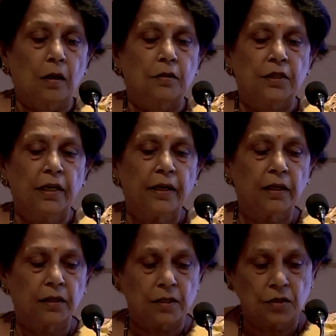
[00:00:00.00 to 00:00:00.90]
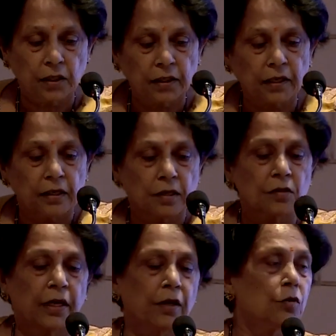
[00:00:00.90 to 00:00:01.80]
genetic testing techniques,
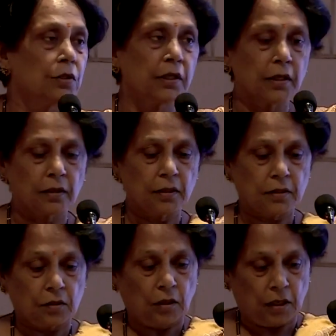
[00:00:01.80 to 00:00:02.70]
cytogenetics,